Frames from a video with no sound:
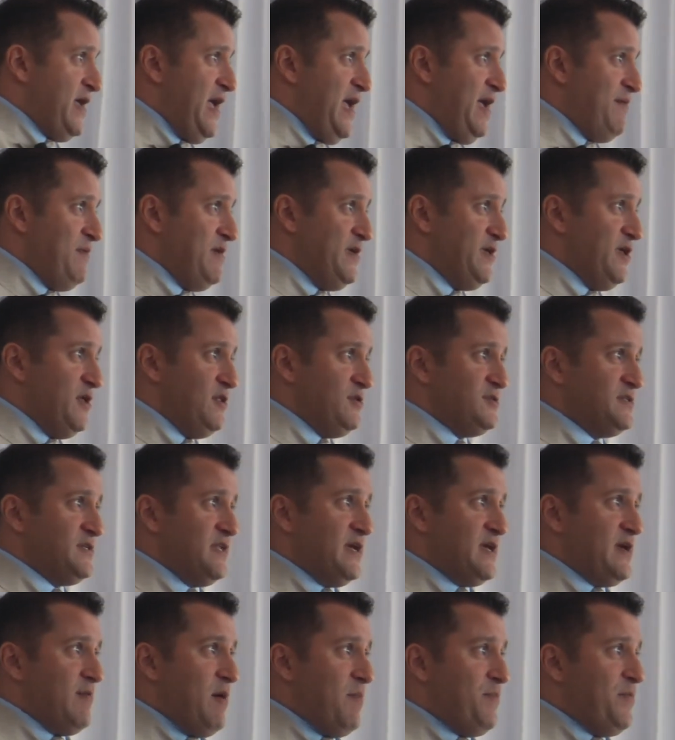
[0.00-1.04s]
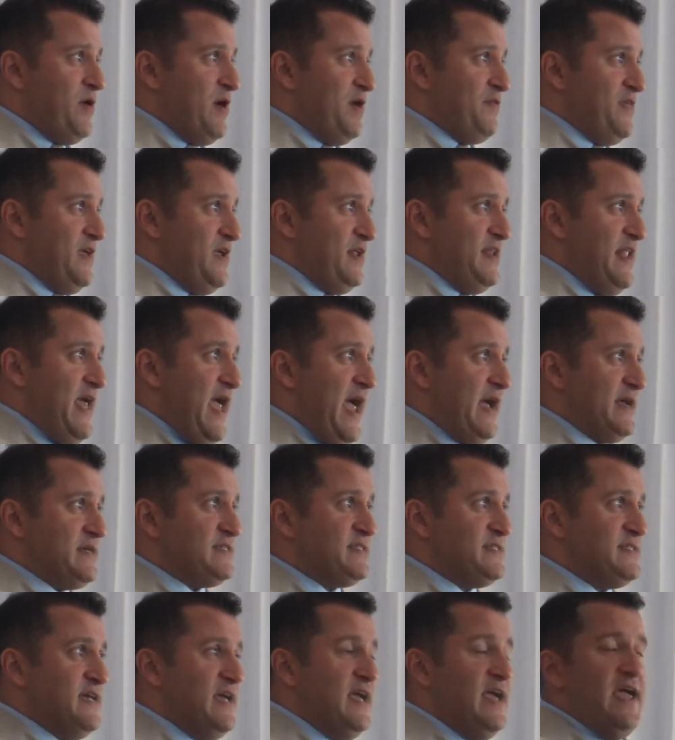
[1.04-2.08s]
Amy Gill who's going to come up here, I think,
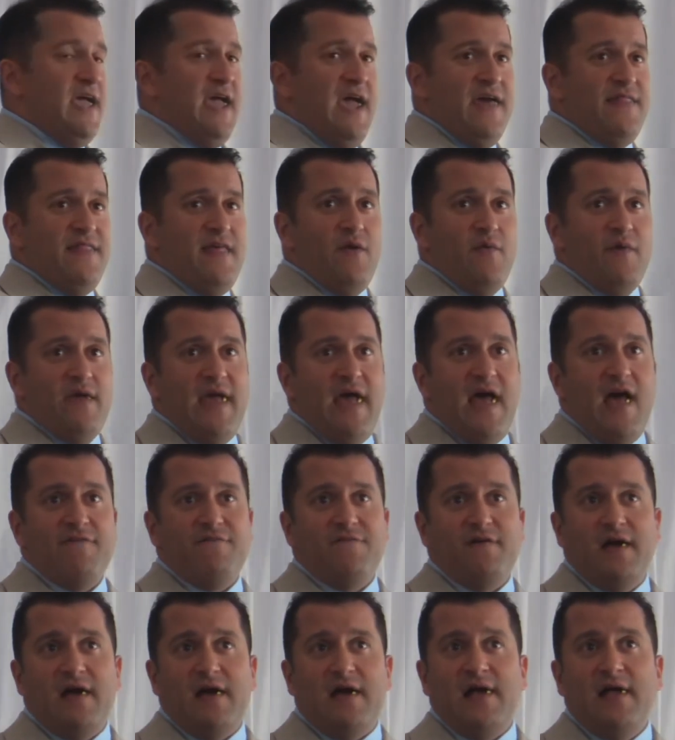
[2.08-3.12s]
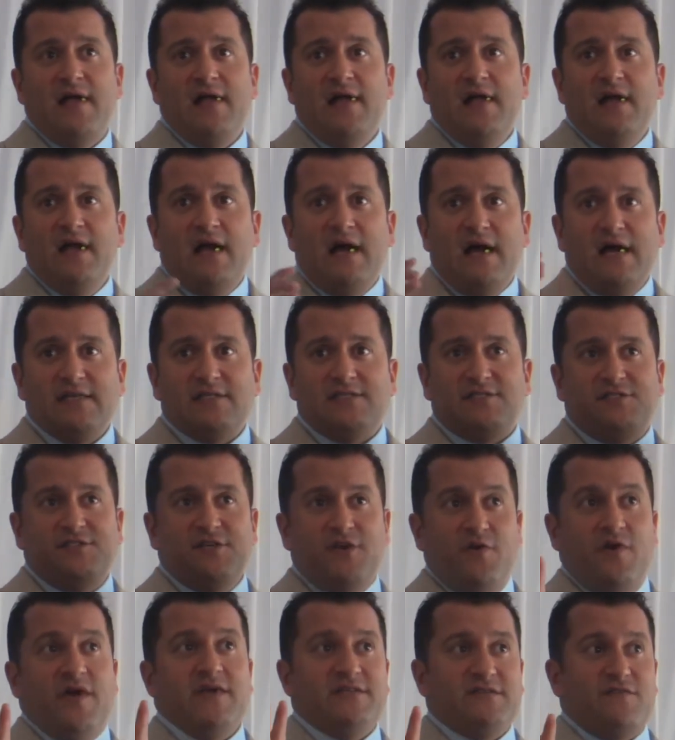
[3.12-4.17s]
next. And then we have a
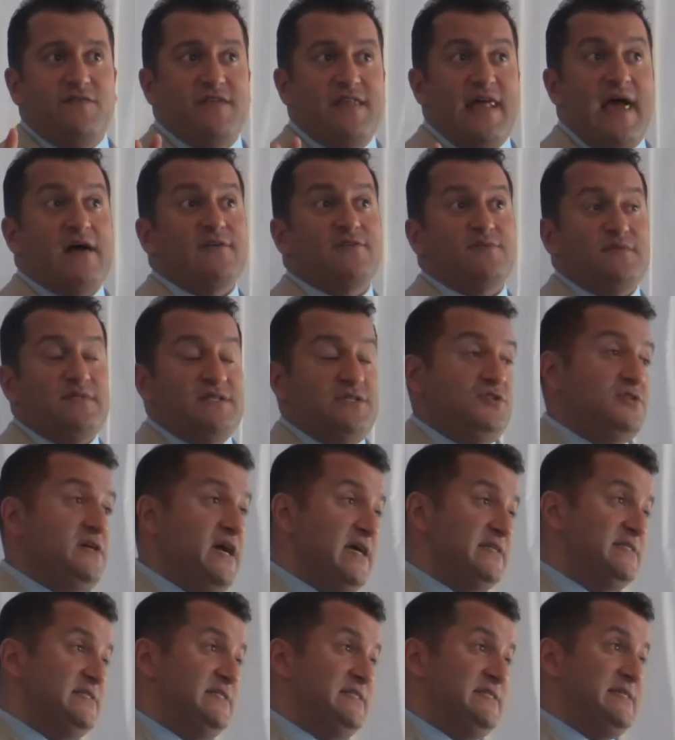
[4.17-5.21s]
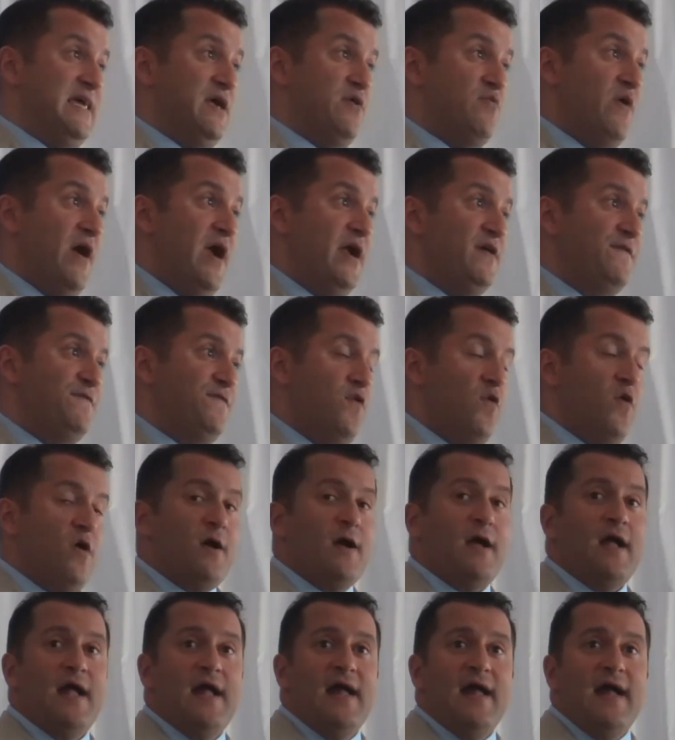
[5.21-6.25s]
series of announcements that you guys need to get ready
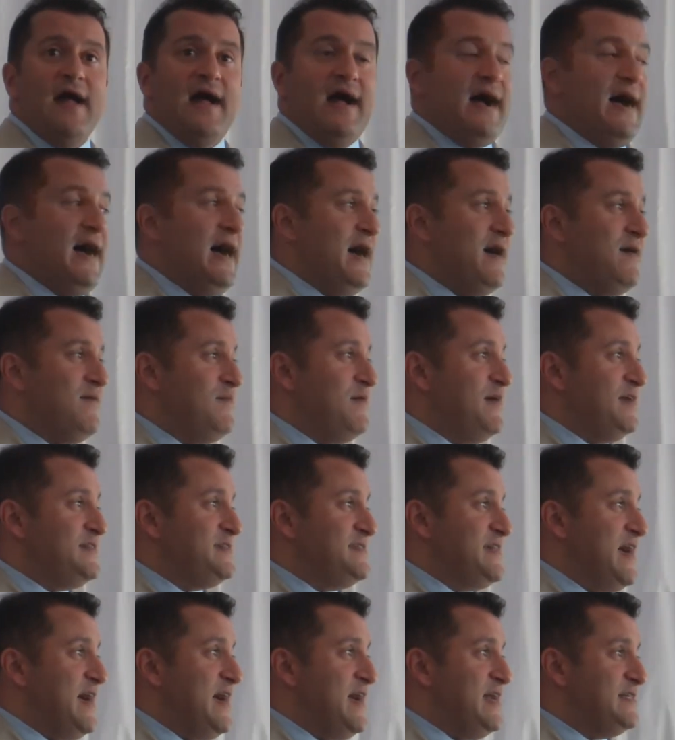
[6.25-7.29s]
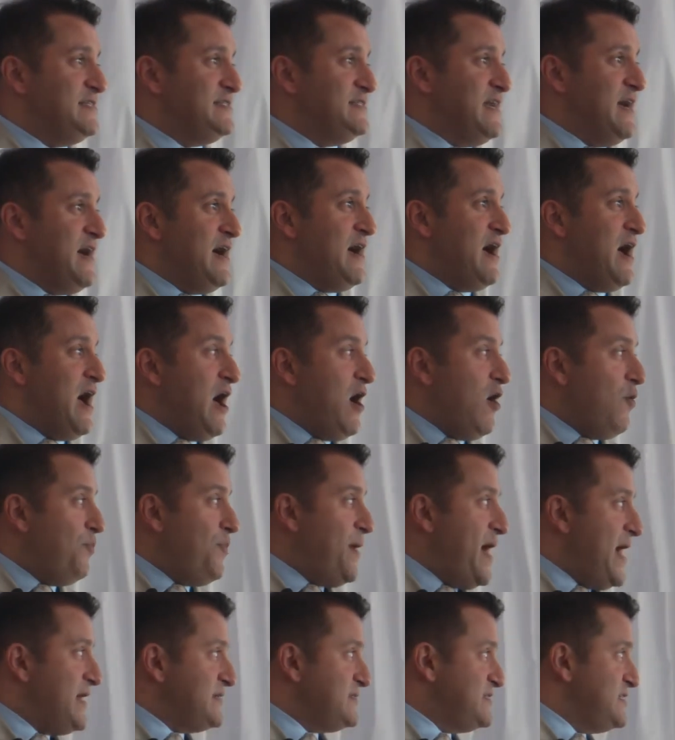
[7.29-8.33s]
for. I'll
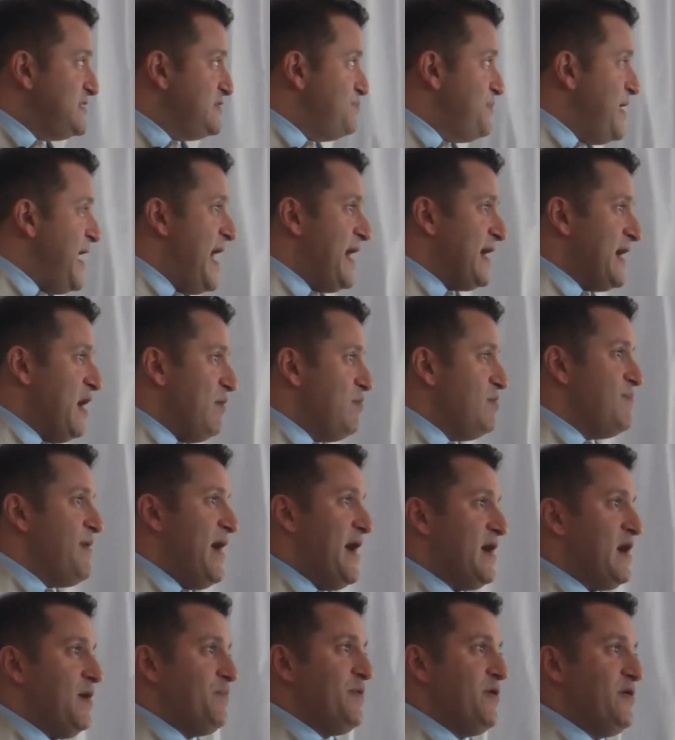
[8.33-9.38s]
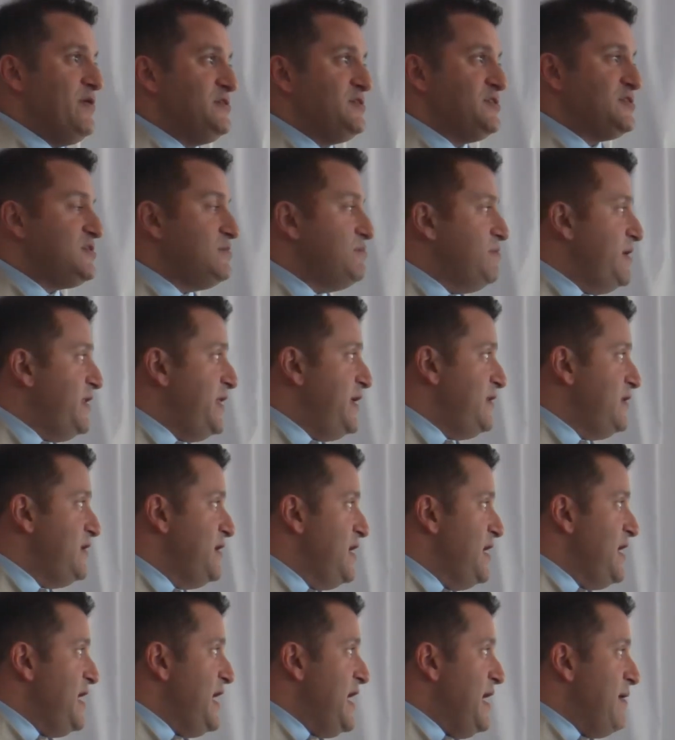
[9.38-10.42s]
pass this back. I'll be back up here in just a minute.
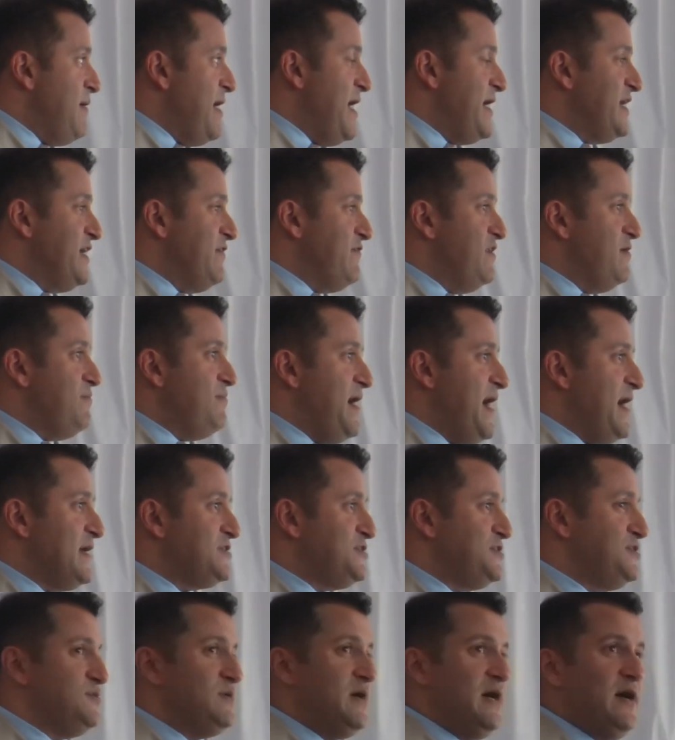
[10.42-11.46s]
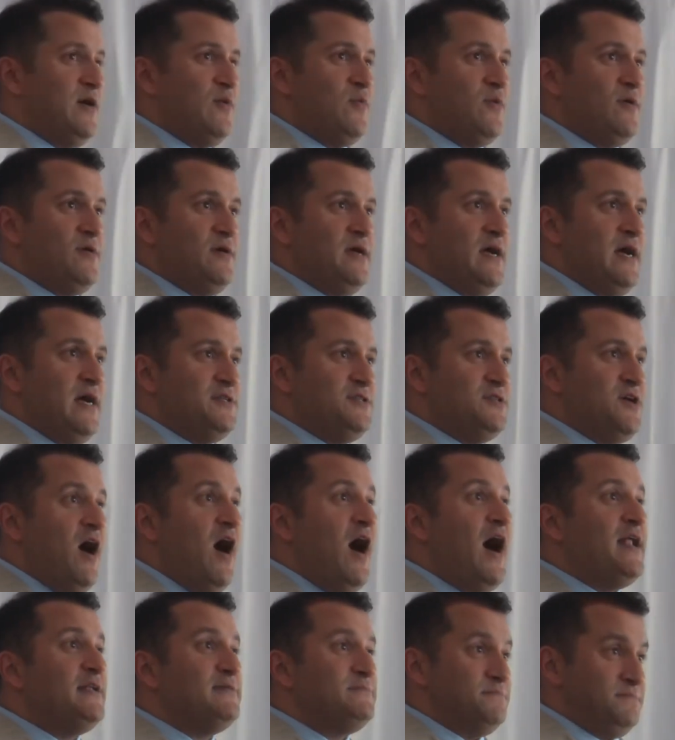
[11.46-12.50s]
I want to give it back to
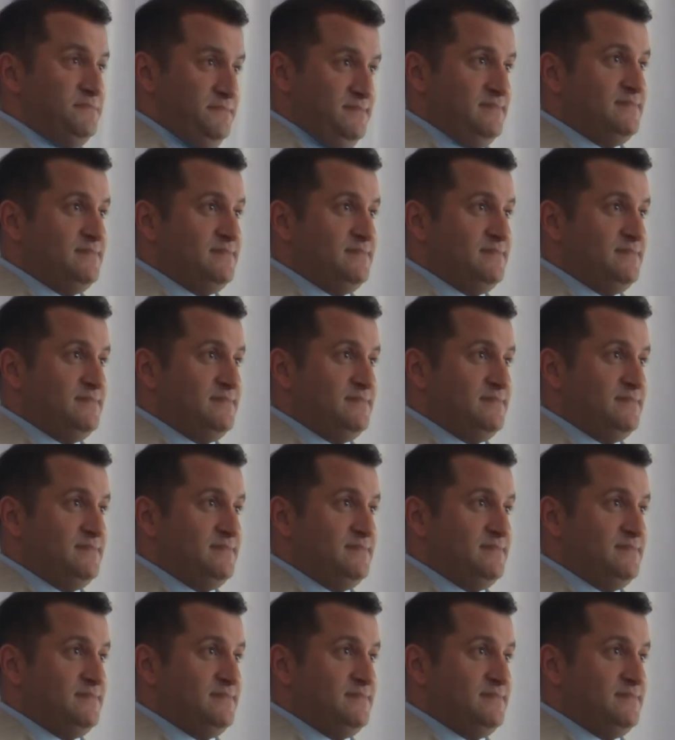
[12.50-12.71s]
Don.